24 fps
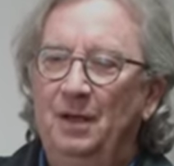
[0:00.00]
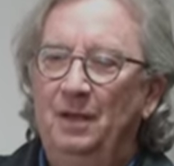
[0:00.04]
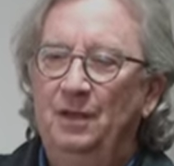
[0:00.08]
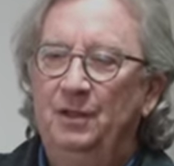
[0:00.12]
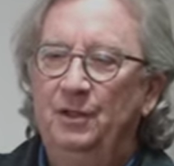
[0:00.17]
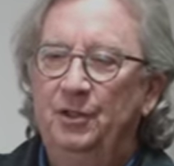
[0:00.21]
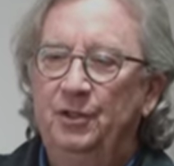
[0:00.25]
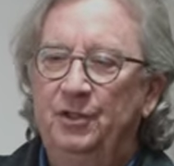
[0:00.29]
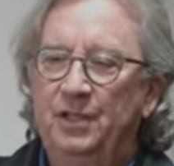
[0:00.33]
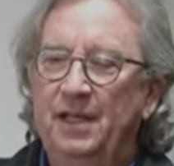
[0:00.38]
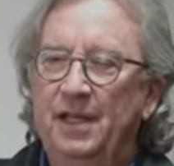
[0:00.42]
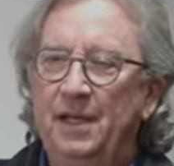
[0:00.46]

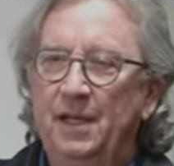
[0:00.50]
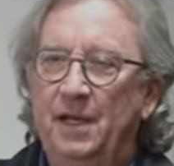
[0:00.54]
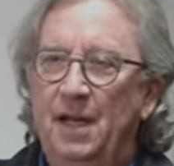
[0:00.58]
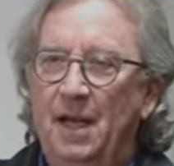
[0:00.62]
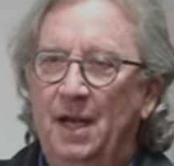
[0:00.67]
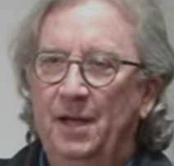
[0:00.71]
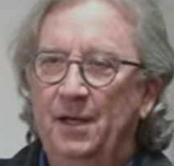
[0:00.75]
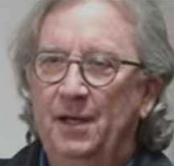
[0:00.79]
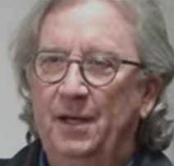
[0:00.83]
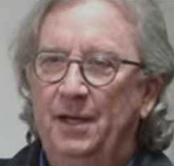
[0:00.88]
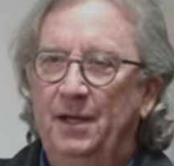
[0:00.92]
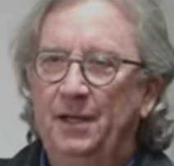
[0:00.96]
sitting
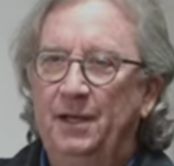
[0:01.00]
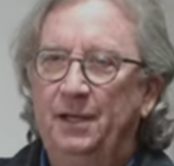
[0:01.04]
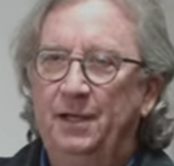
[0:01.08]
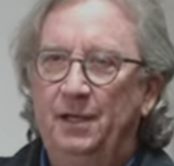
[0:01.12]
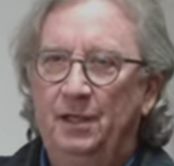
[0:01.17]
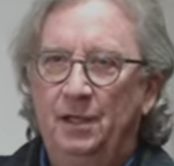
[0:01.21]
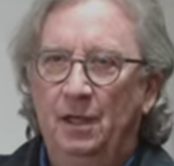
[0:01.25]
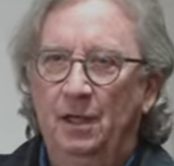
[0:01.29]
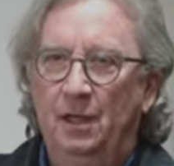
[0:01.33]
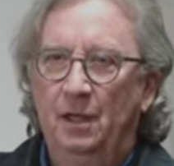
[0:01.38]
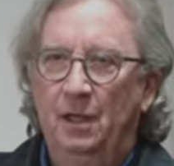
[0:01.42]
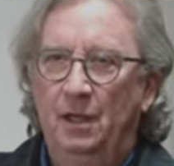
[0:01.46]
at
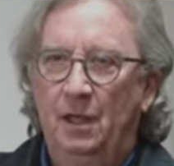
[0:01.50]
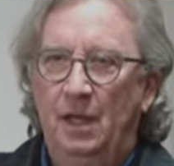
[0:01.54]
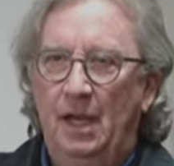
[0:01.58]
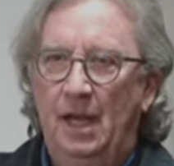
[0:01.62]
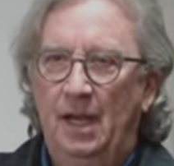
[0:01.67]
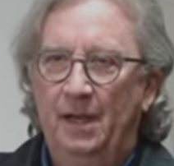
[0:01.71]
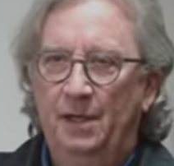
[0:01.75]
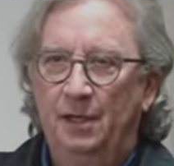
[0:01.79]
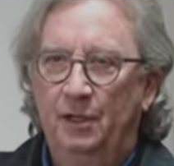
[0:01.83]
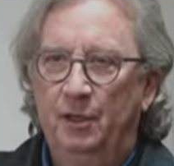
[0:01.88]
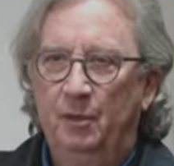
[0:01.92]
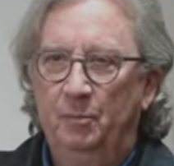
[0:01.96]

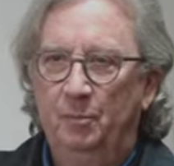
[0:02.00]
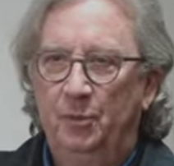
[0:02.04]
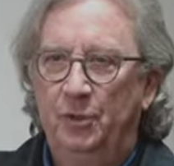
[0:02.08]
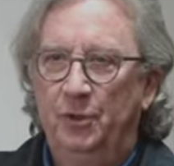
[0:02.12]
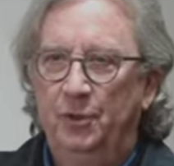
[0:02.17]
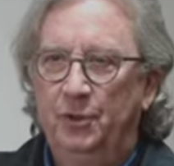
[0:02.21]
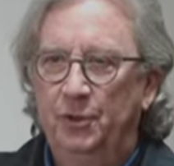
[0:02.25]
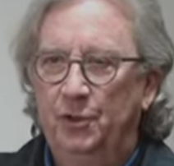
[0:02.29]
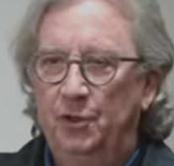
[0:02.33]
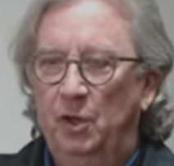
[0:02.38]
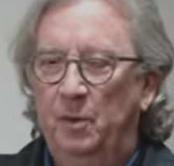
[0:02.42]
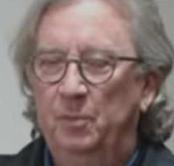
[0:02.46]
a
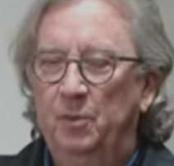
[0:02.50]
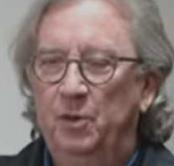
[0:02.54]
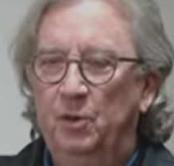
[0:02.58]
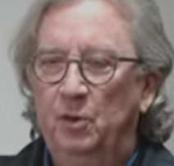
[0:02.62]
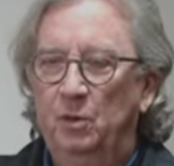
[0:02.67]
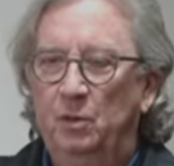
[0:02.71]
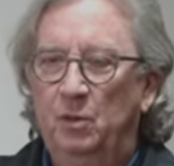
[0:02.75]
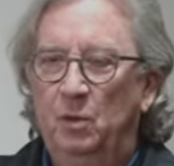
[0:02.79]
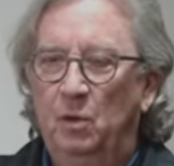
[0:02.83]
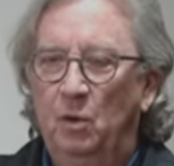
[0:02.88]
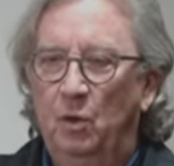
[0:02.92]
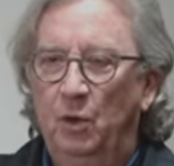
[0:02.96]
computer
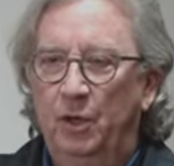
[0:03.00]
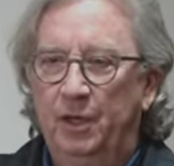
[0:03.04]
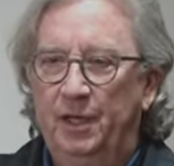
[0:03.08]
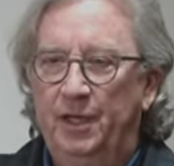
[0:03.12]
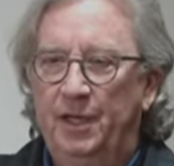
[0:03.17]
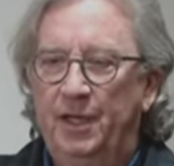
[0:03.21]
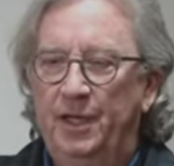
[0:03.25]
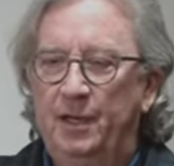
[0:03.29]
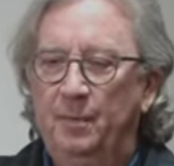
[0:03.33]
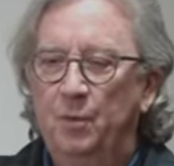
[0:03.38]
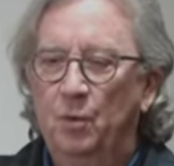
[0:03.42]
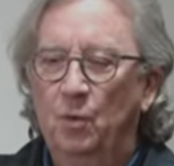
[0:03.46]
terminal or a
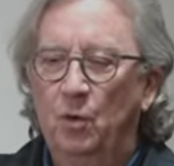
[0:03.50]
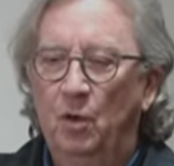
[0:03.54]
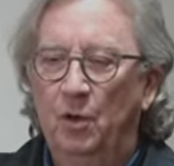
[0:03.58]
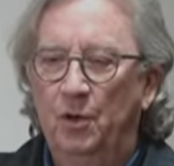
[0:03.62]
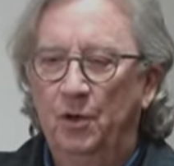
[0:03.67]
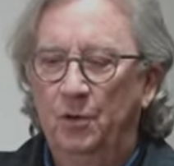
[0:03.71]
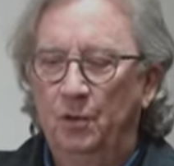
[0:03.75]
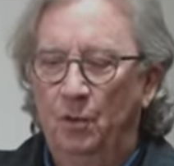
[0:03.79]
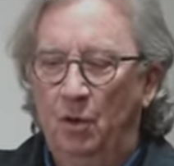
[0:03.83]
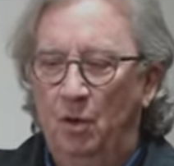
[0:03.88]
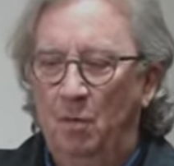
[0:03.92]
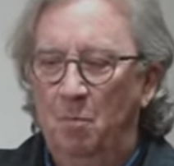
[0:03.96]

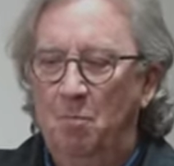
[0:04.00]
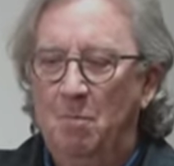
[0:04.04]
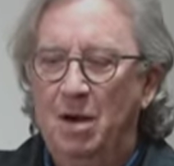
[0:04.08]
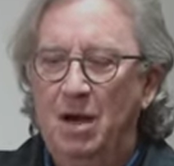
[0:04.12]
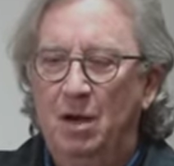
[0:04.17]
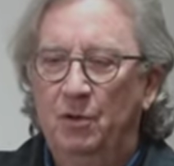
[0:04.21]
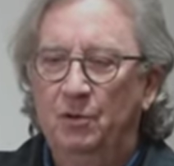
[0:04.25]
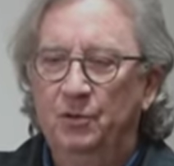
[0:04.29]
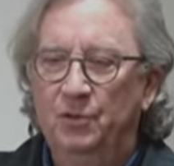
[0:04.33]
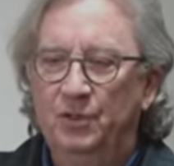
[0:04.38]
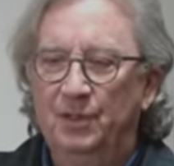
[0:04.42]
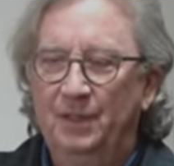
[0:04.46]
keyboard or a
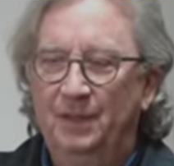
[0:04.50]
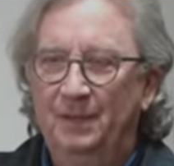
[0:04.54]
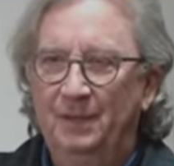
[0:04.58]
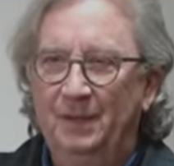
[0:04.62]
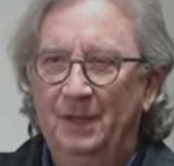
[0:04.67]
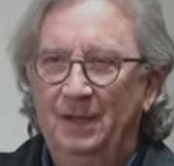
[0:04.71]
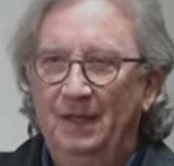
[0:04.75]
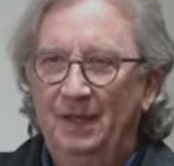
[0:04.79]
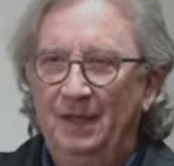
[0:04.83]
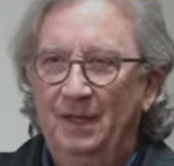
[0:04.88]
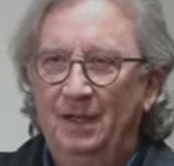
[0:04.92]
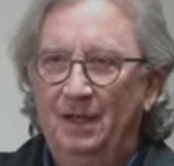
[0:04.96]
mouse and
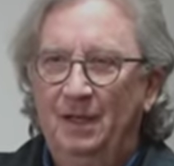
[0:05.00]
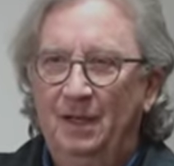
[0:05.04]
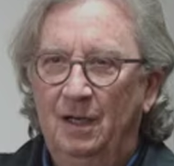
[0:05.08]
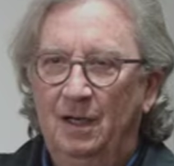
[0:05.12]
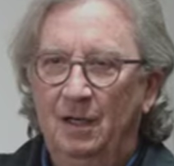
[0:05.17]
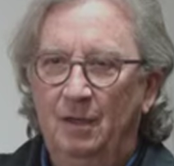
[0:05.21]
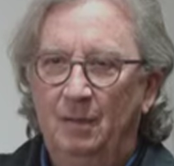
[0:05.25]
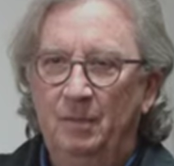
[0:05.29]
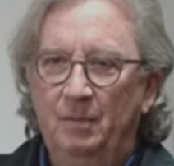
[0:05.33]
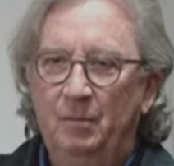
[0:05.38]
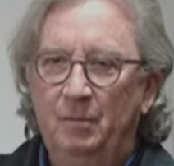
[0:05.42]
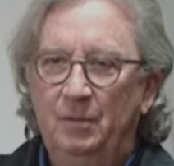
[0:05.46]

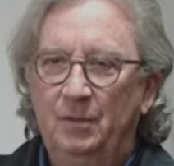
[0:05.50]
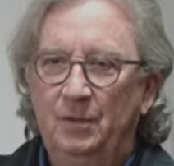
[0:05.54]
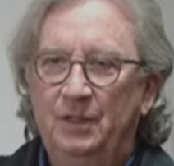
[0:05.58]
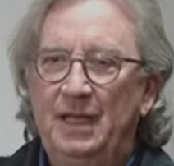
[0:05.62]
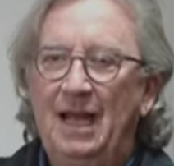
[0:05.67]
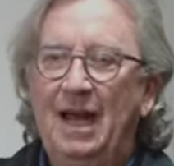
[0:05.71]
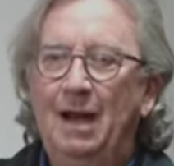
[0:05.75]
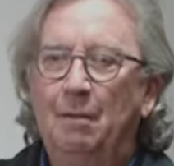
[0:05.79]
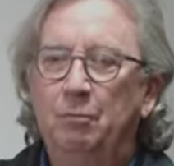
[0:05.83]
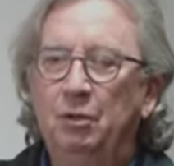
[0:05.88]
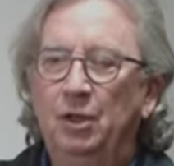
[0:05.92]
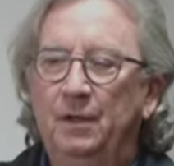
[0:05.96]

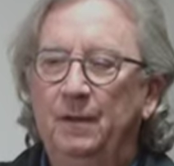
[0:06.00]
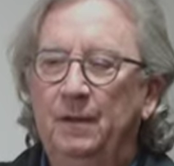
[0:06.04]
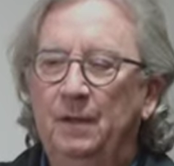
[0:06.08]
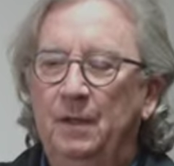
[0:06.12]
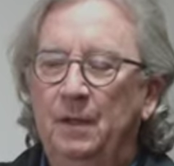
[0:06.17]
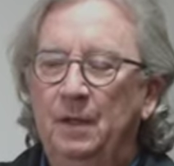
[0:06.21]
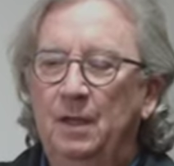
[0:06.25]
tablet.